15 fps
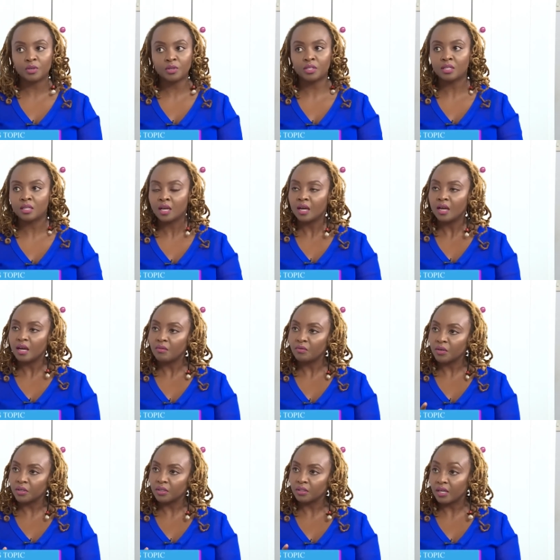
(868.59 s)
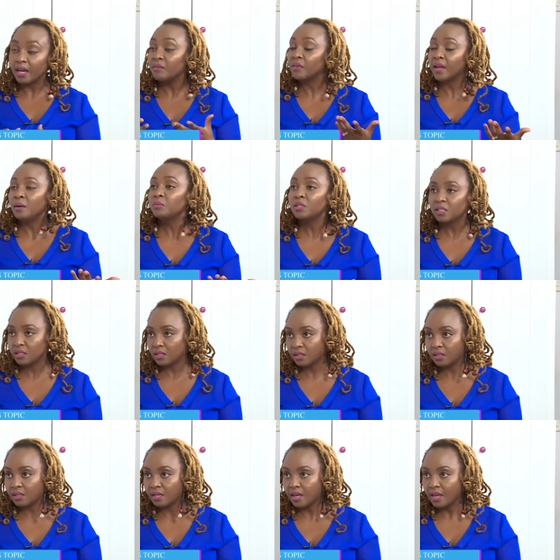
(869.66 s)
very, very they have gum
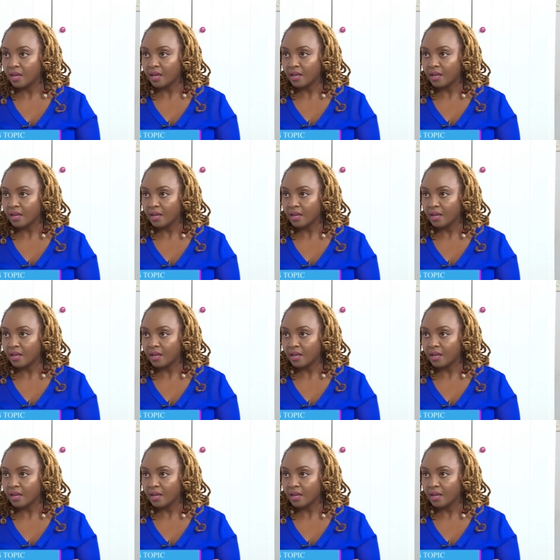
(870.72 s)
disease.